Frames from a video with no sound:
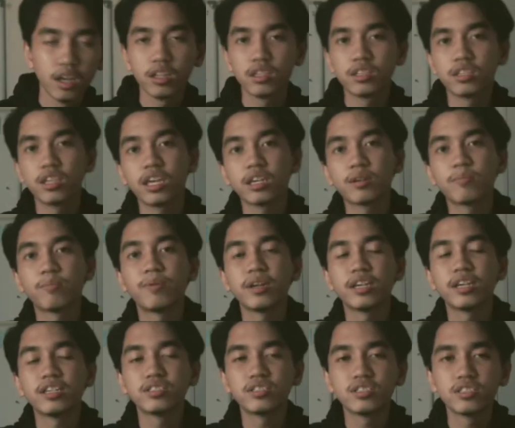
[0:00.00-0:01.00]
take
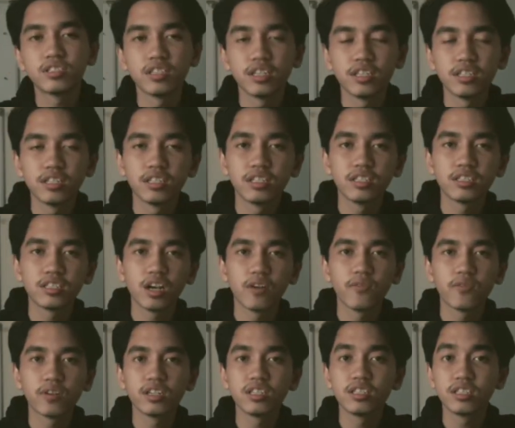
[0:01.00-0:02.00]
pleasure in
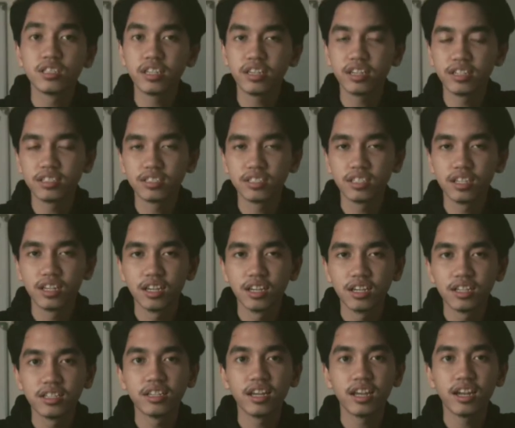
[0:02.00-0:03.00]
discovering things
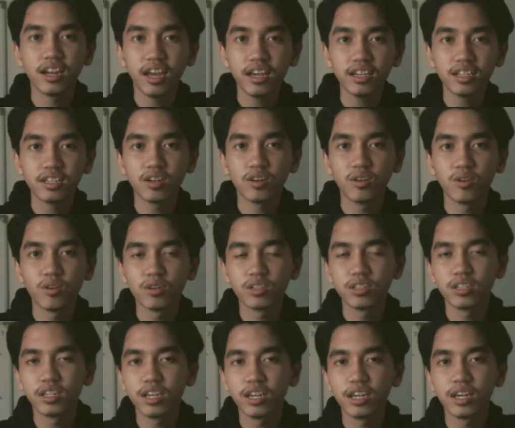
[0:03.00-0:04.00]
they like or
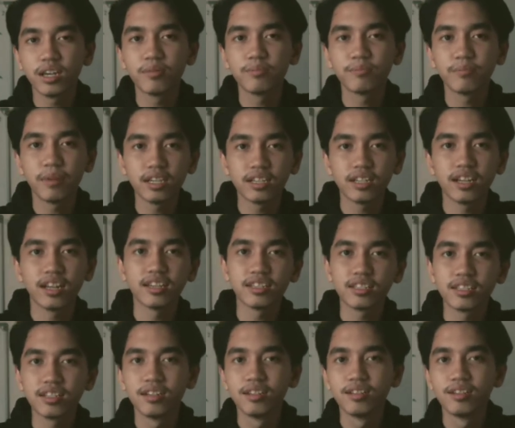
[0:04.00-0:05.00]
they might like.
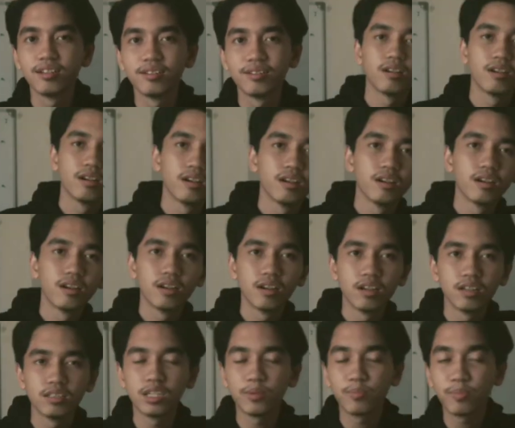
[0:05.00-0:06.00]

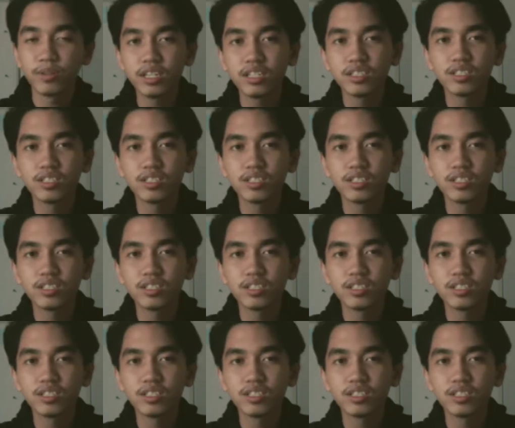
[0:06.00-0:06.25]
Japanese